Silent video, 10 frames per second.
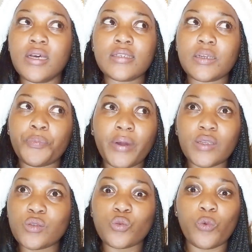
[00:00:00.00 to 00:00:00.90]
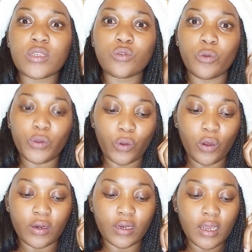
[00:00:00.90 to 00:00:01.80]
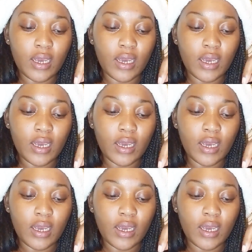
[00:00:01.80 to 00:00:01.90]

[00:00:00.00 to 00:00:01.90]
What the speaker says: surprised with what's going on,